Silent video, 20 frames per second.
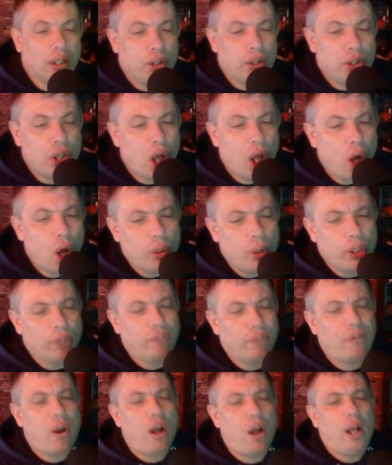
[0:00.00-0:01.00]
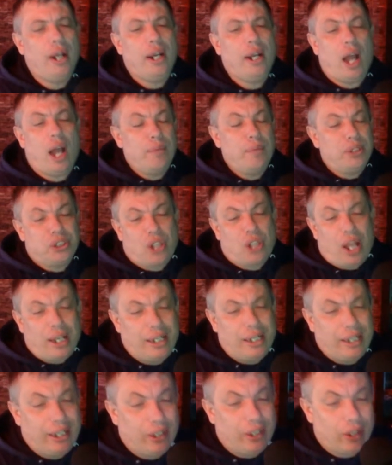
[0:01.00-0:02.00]
No, you're fine. I'm just glad
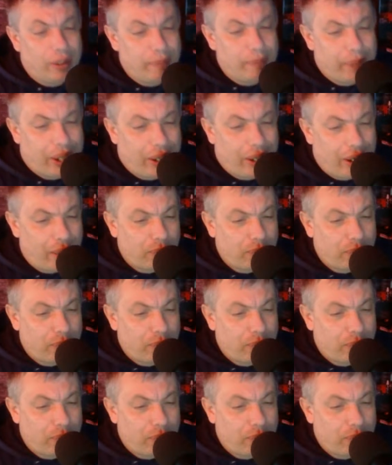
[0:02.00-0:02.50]
to hear it, Mary.